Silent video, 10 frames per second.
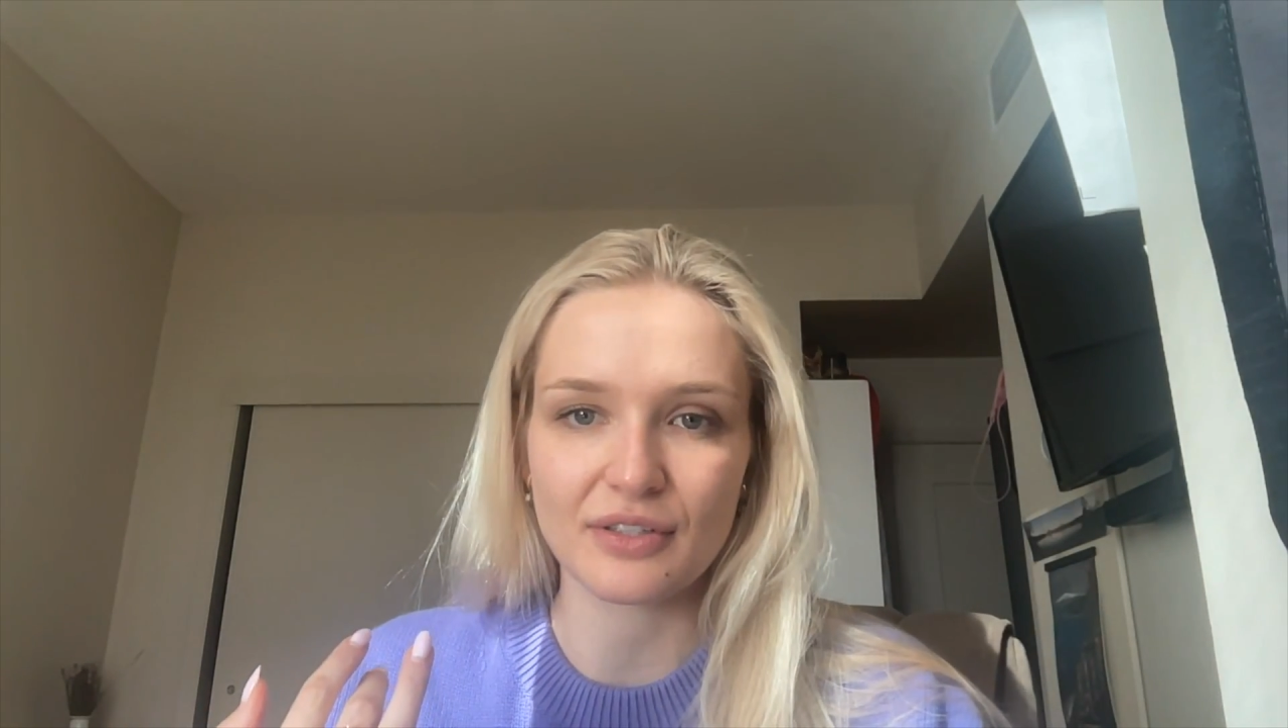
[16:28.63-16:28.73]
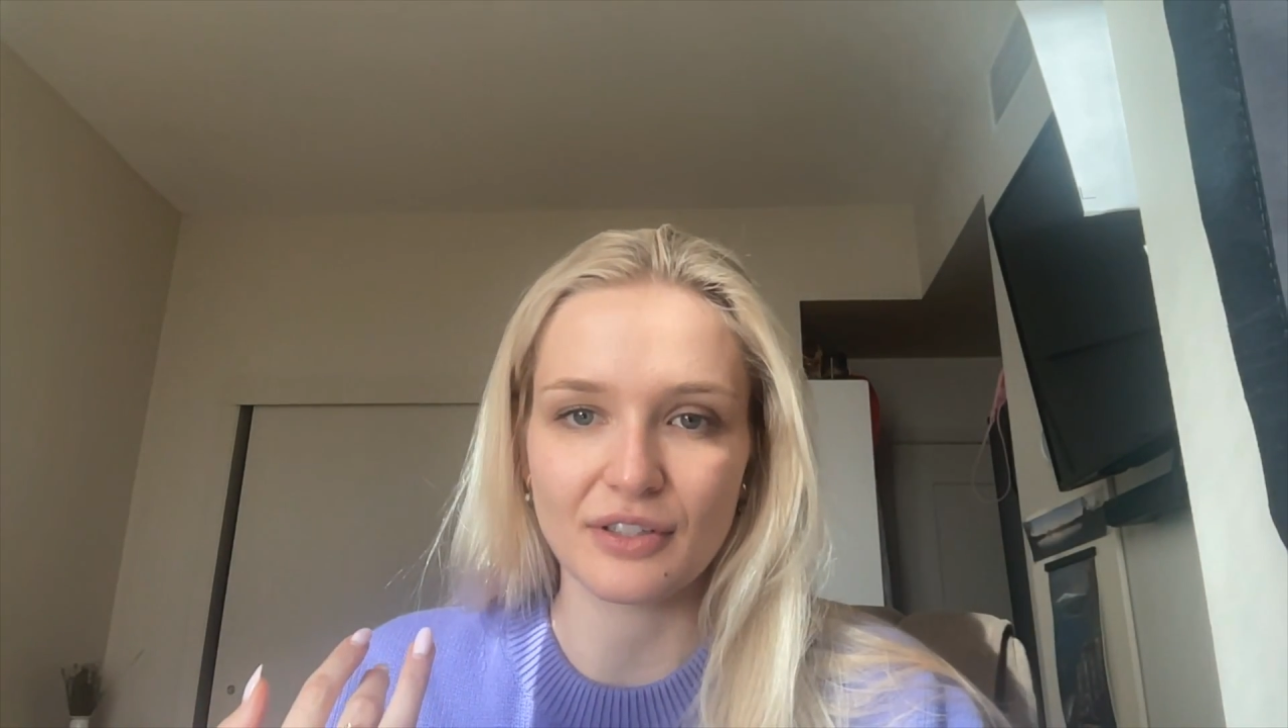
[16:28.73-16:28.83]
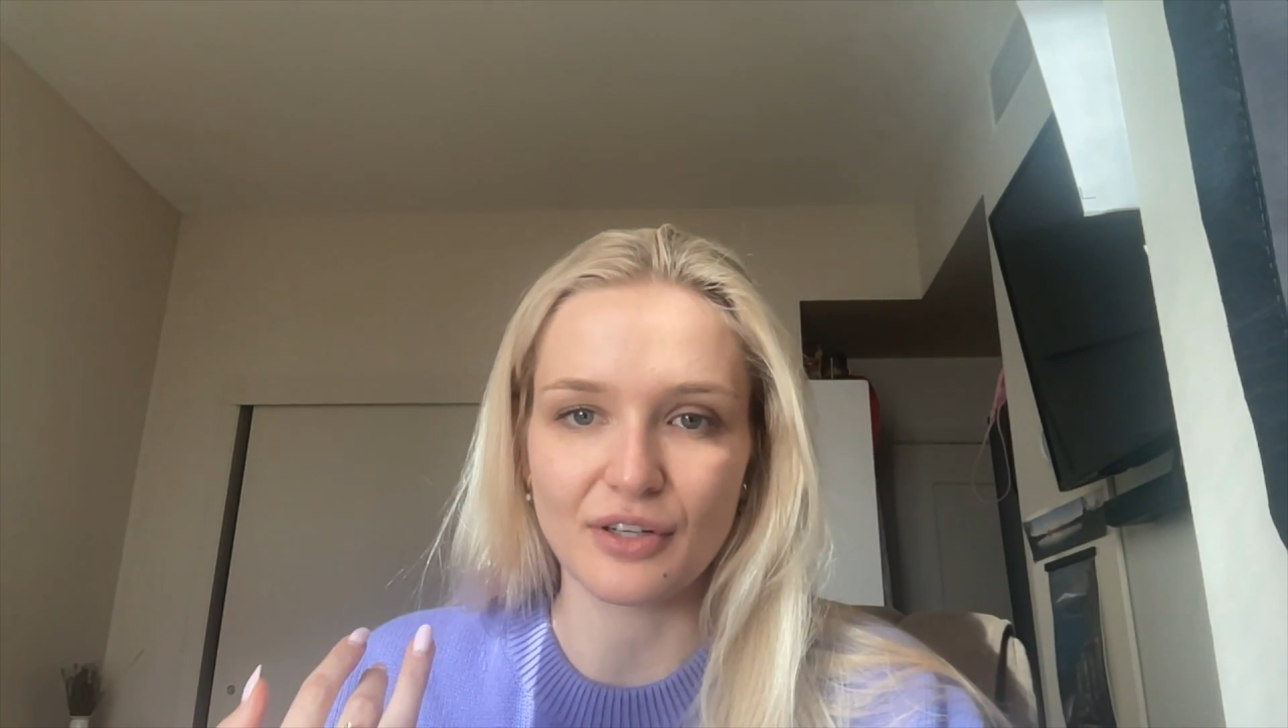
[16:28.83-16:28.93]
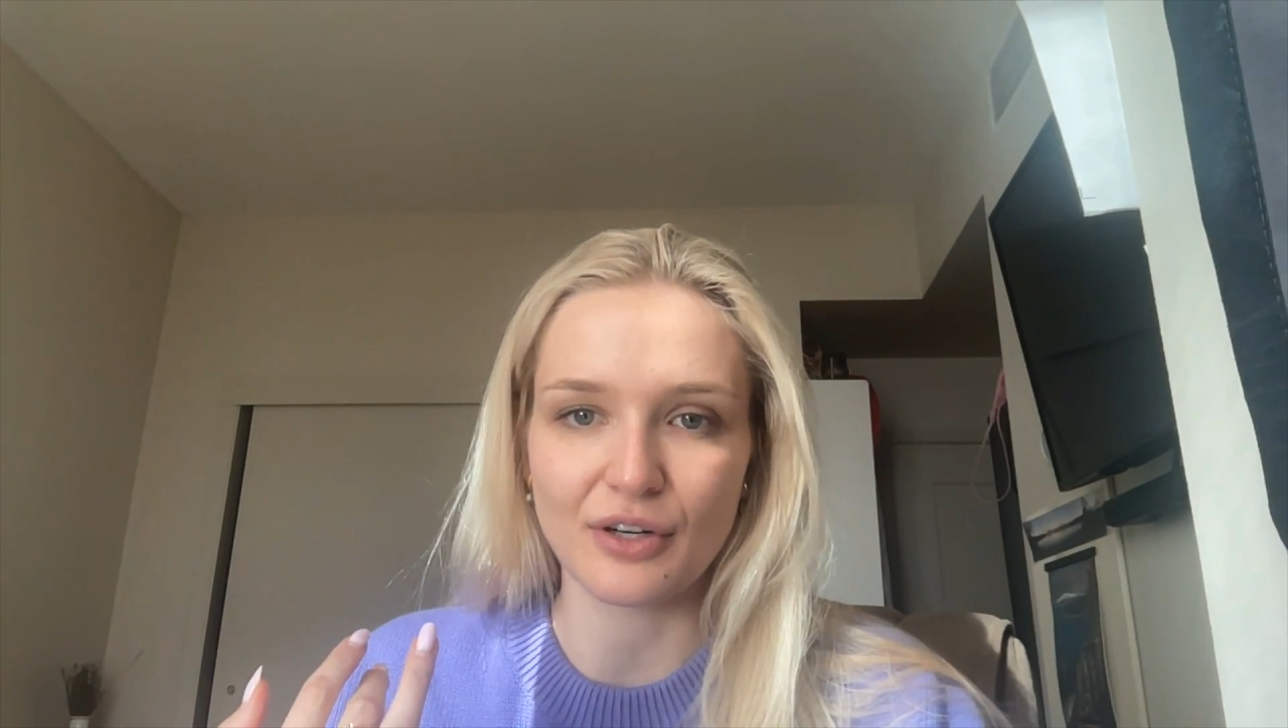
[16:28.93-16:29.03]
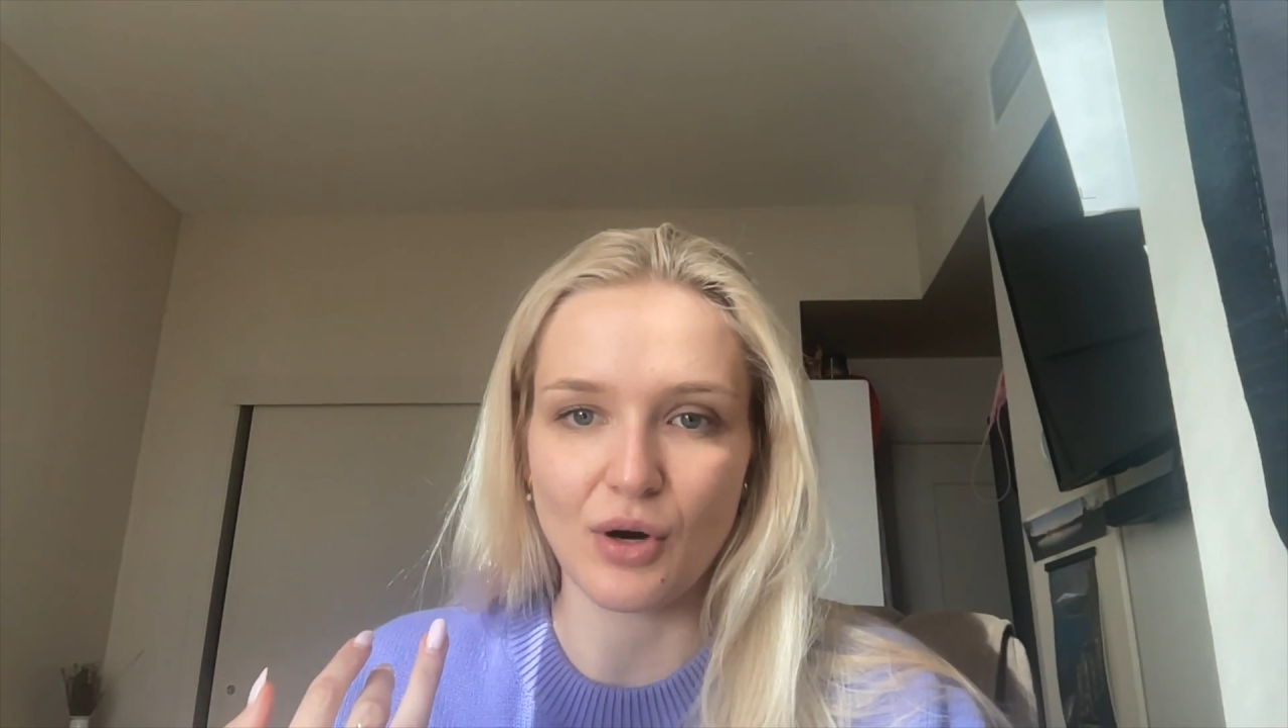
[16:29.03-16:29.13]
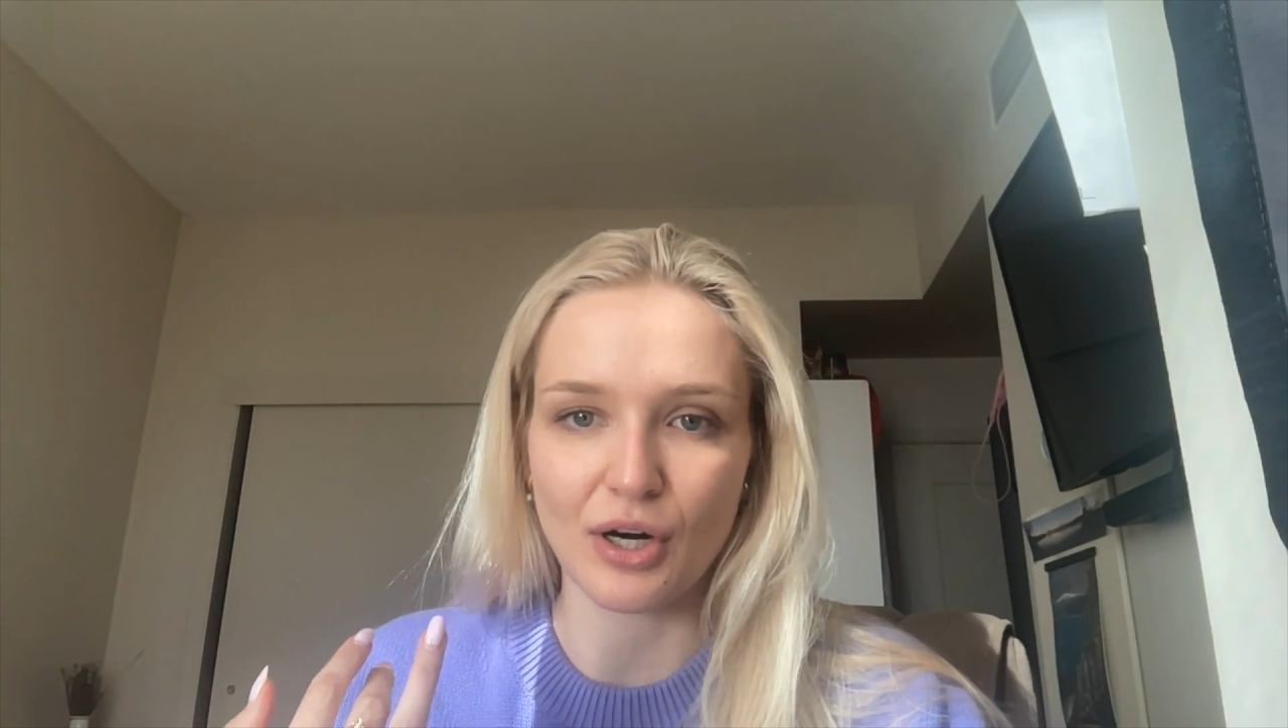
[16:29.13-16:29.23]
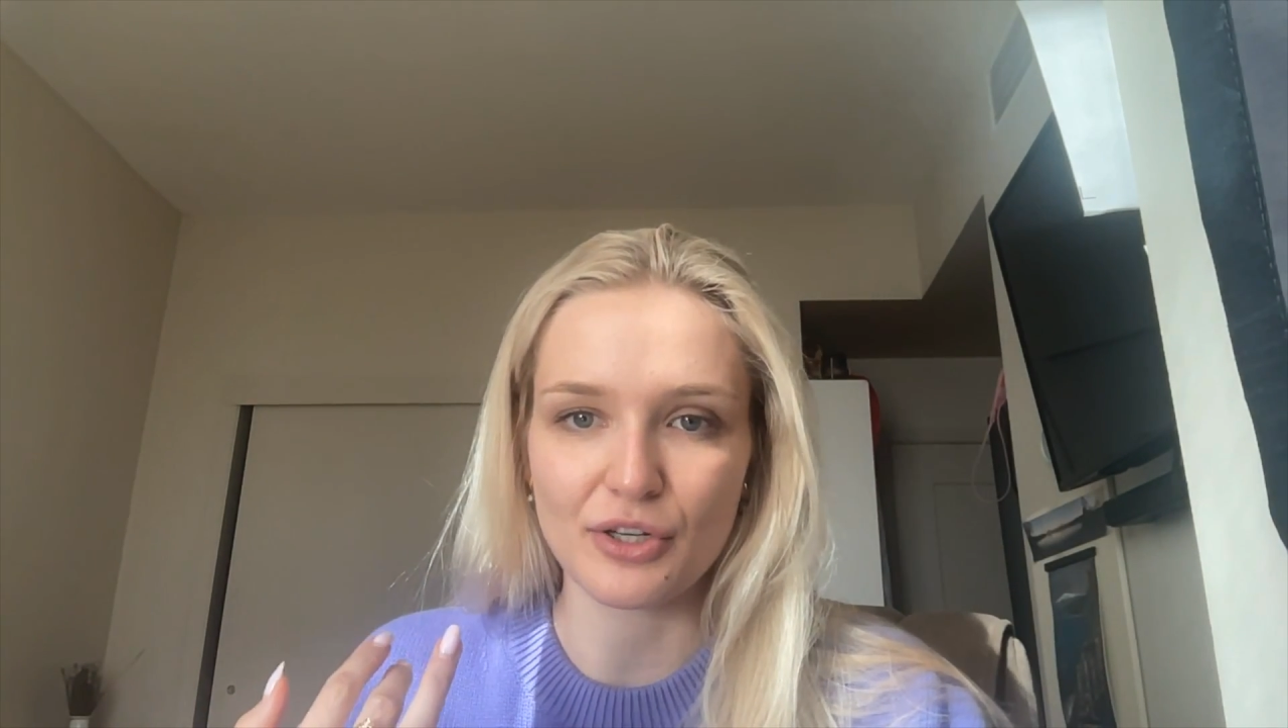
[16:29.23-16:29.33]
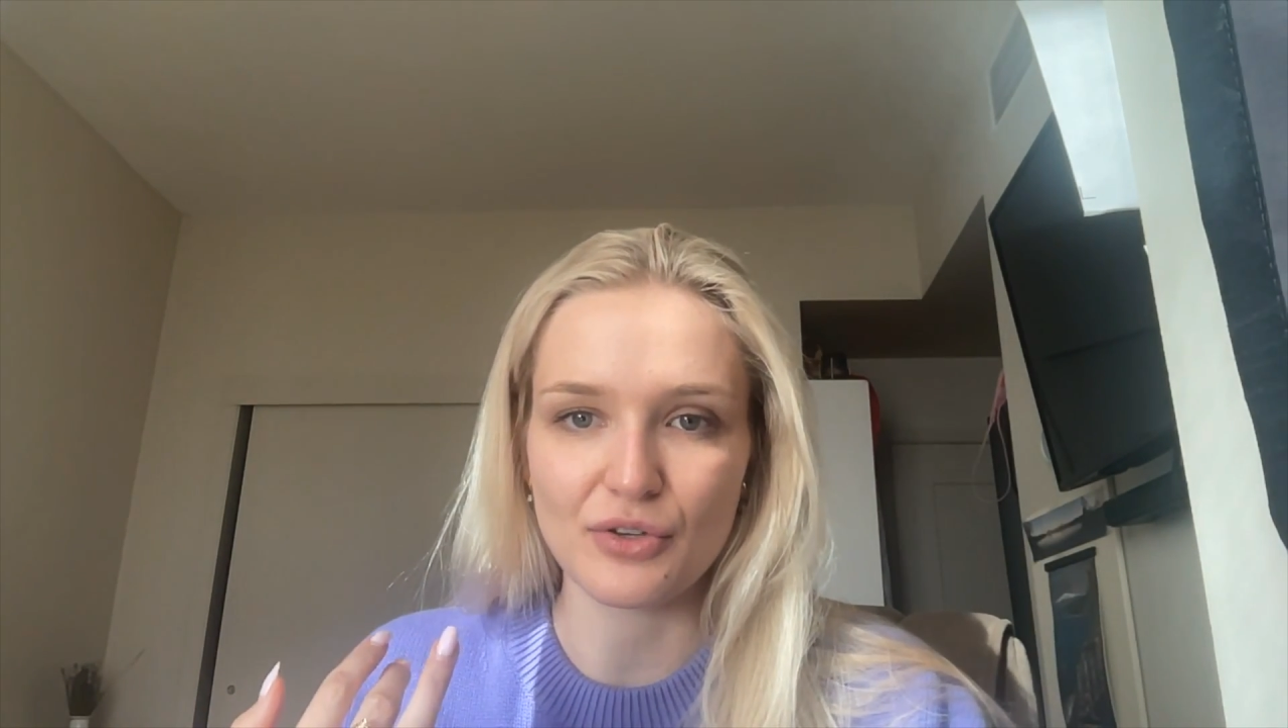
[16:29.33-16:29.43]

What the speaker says: are you